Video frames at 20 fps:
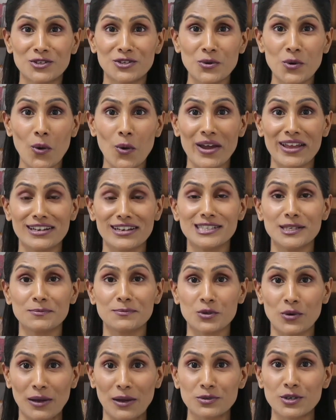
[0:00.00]
go ahead and
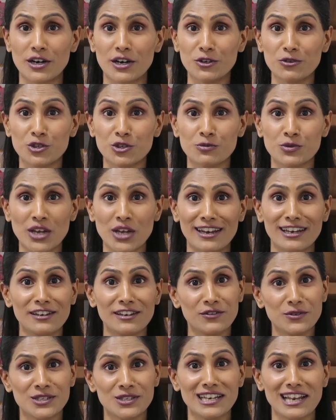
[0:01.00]
subscribe to our YouTube channel if you
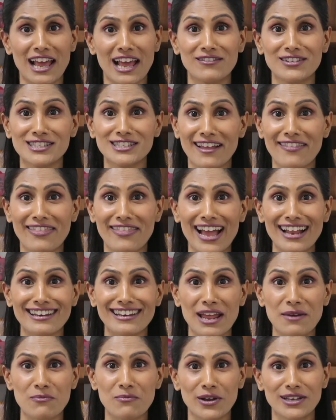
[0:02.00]
still haven't done that,
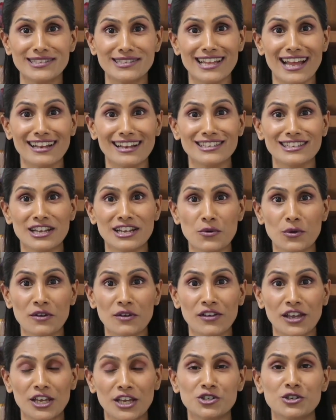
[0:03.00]
and press that
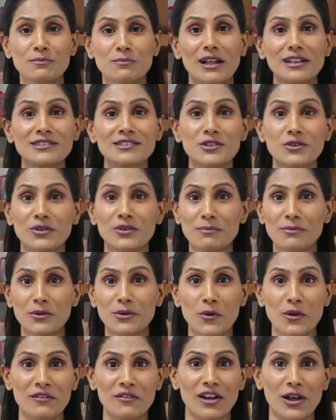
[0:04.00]
notification bell so you can be
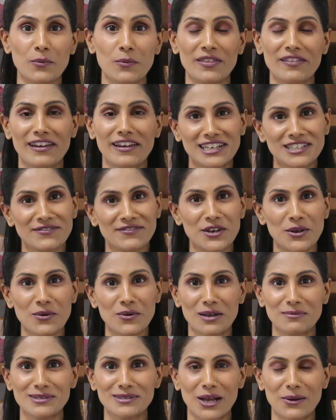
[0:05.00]
notified when the next video
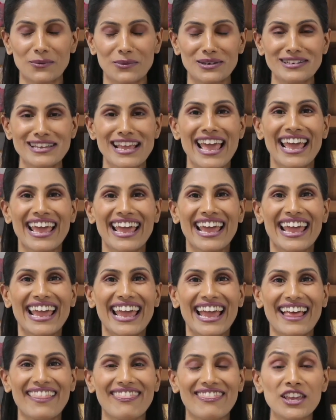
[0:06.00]
comes out.
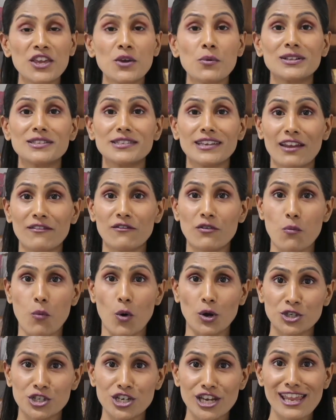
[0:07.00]
And thank you once again for
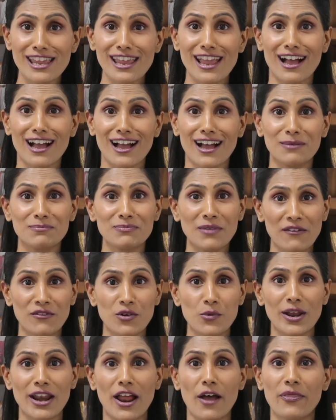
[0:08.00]
watching.
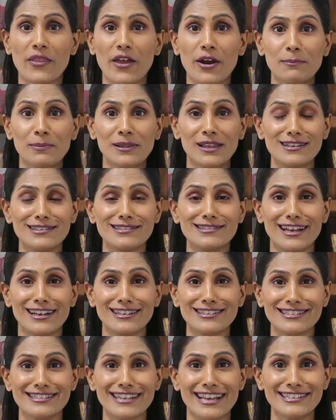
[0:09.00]
Everyone out there, please
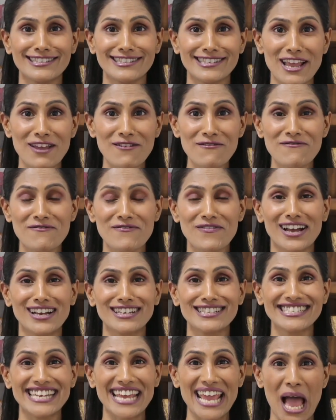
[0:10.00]
stay safe,
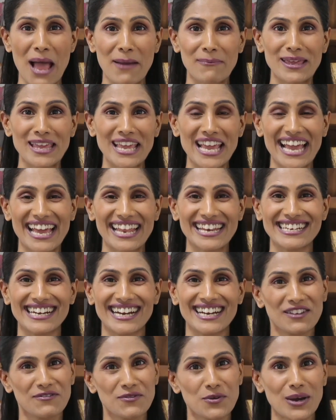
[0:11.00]
stay happy, and I
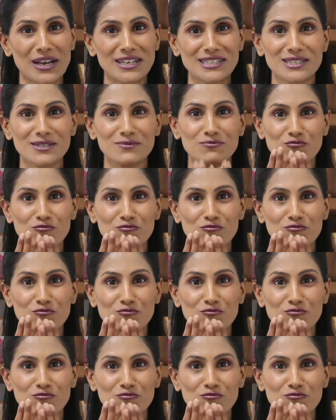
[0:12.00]
love you guys.